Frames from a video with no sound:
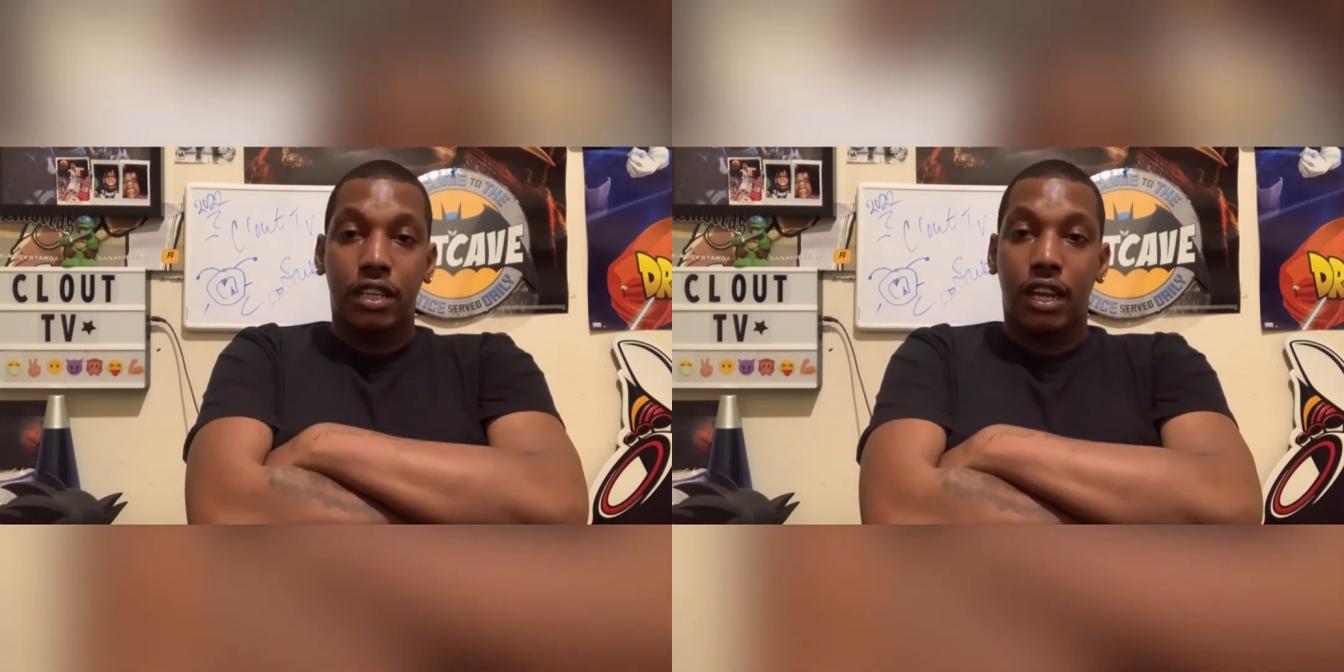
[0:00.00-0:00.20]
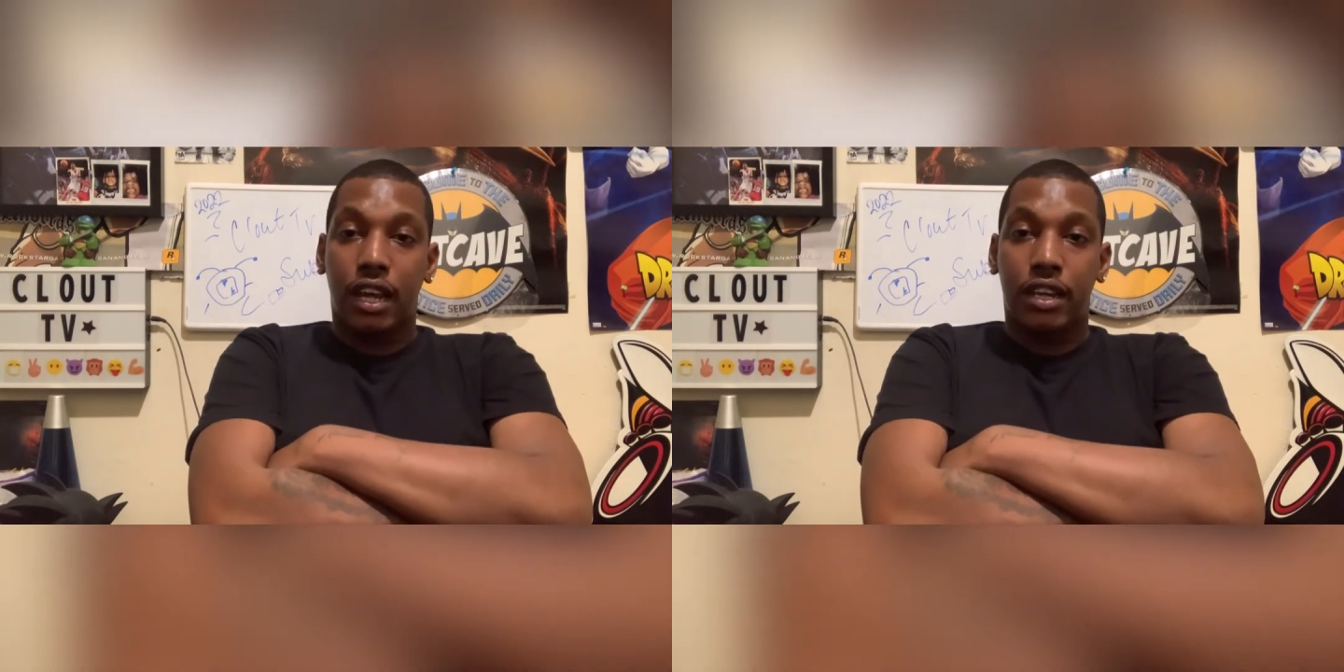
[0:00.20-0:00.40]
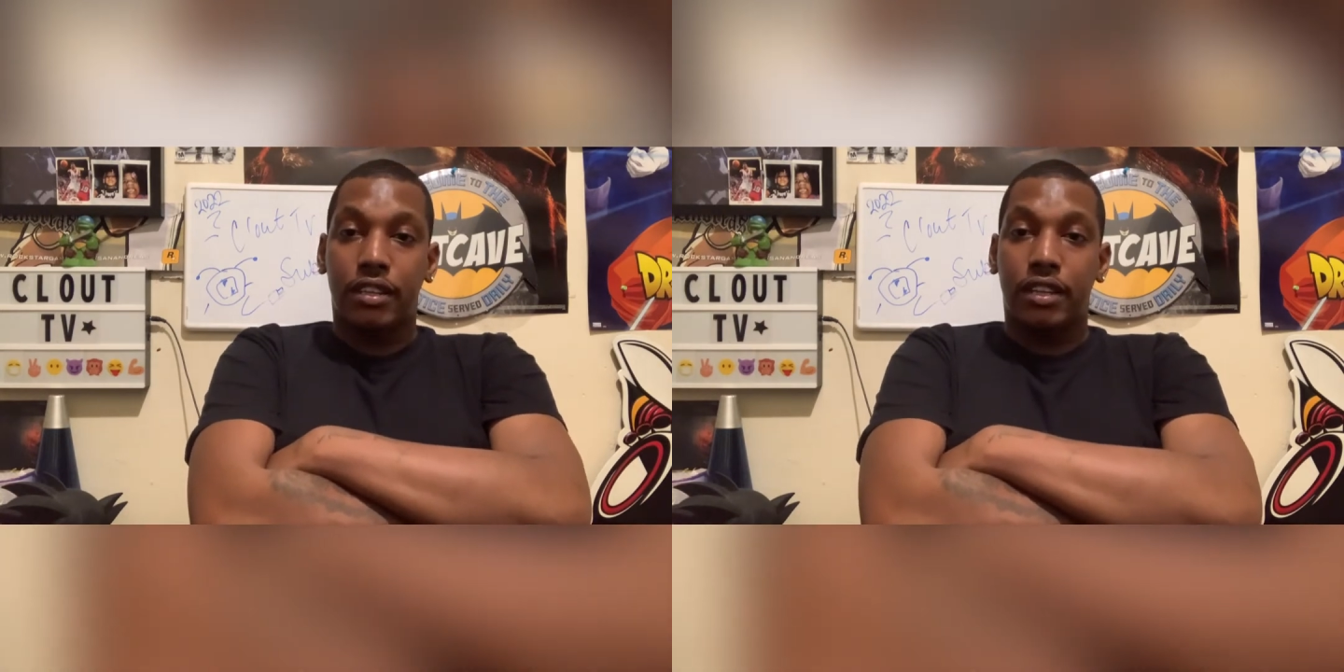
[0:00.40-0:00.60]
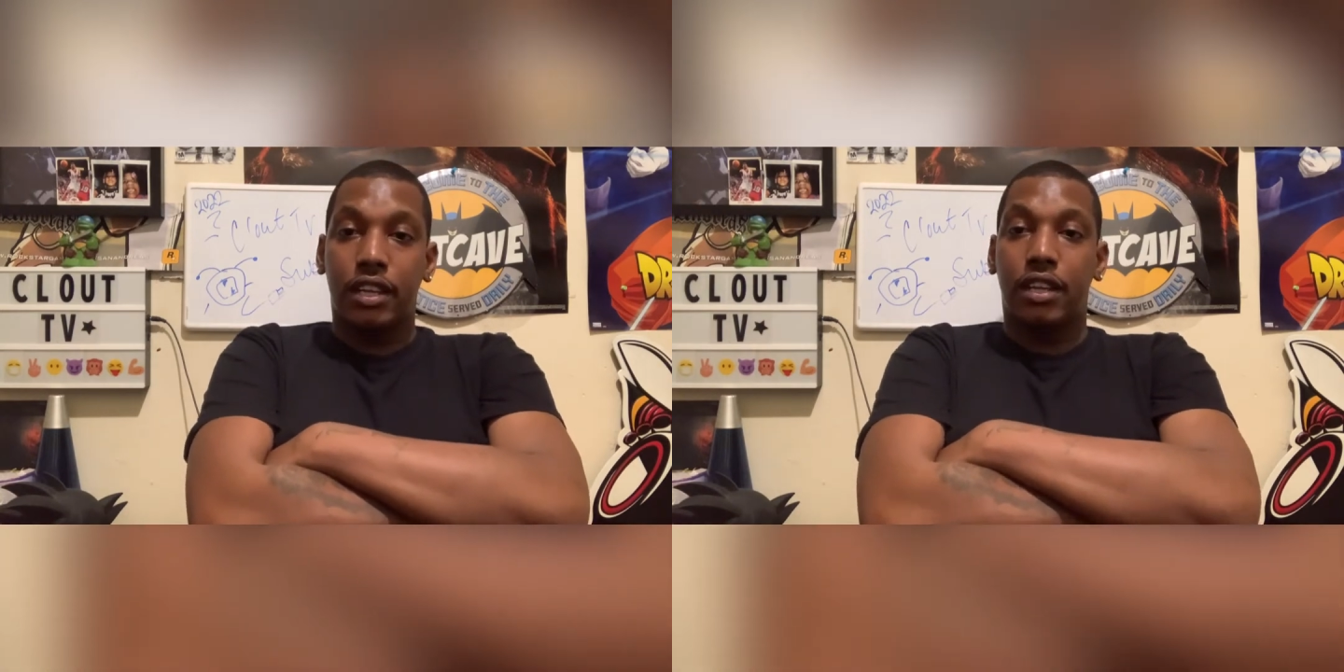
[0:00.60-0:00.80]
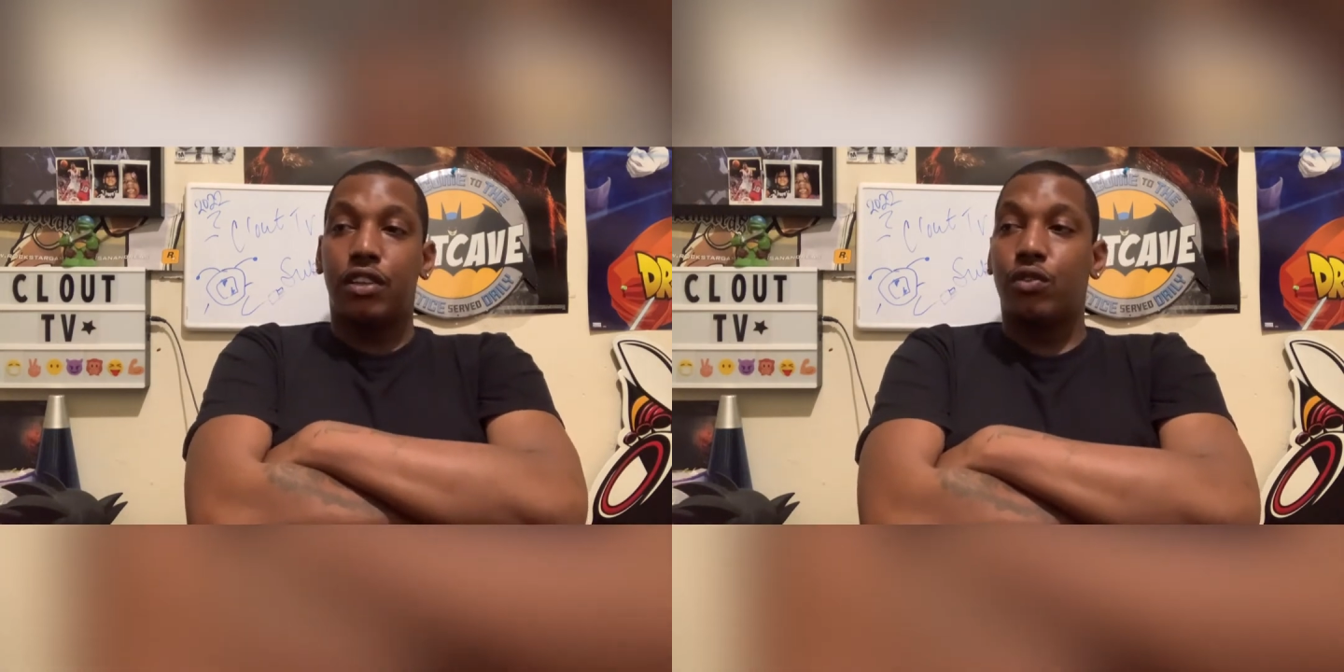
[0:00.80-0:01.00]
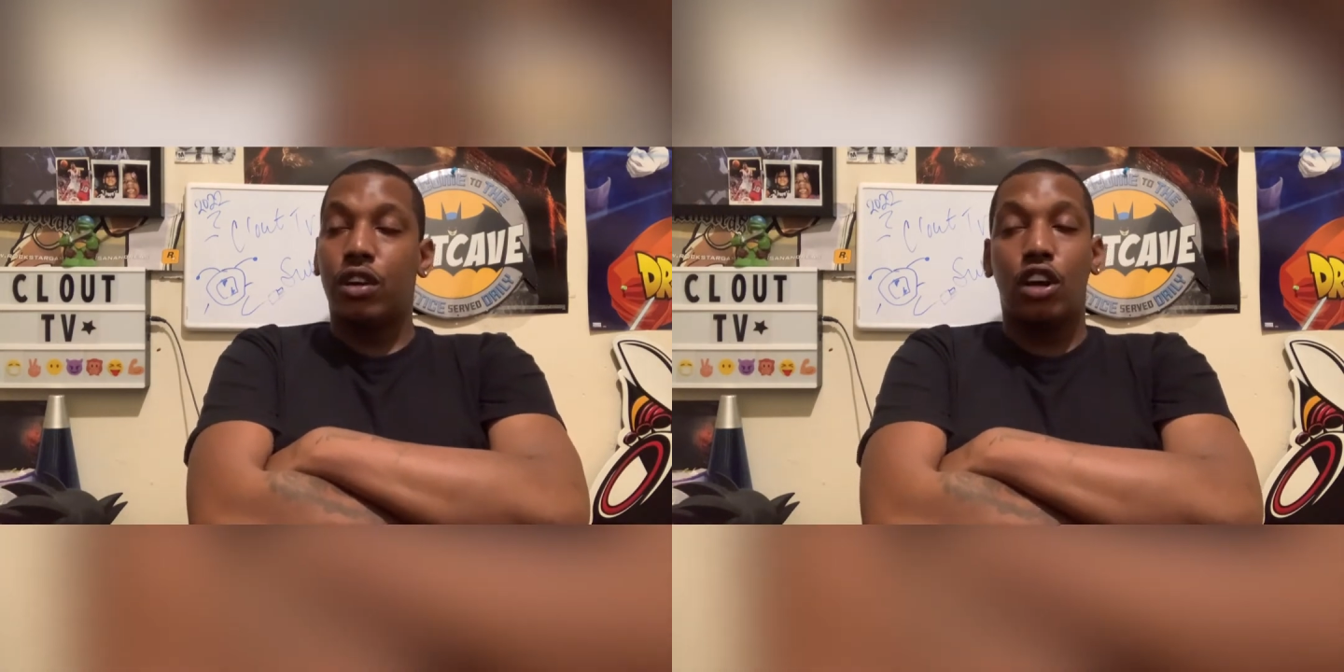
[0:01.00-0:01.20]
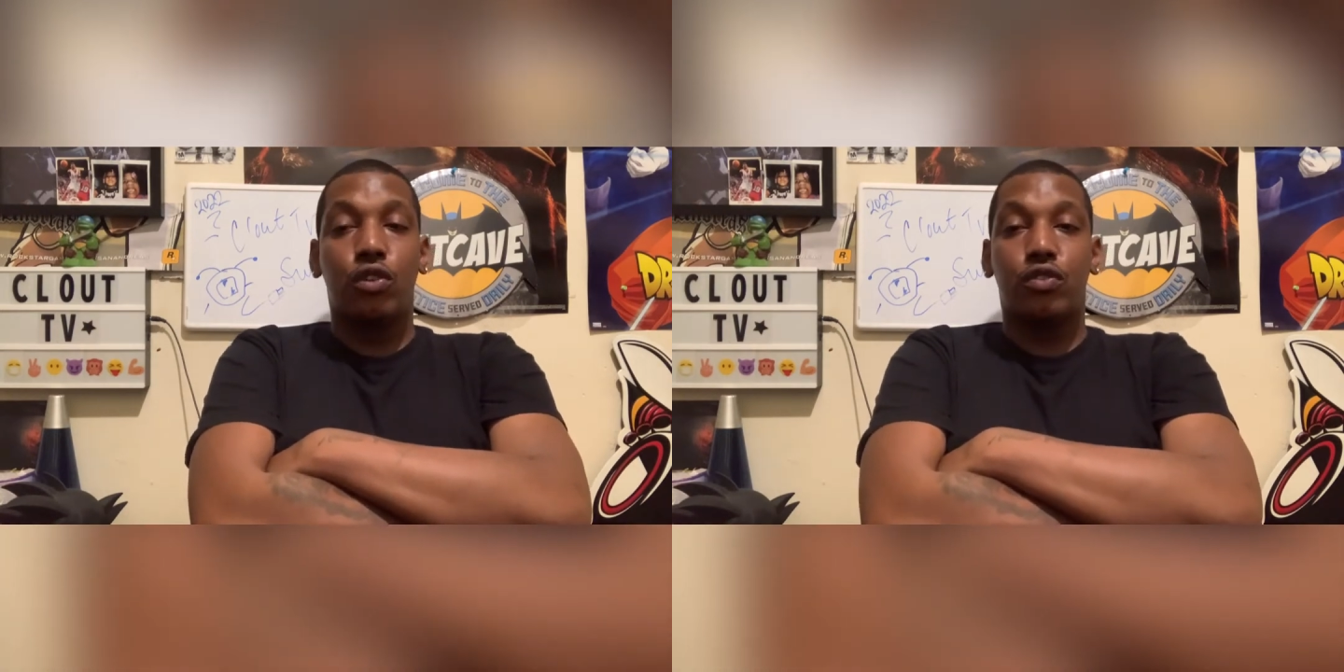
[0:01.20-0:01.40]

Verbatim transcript: Like I said, you can go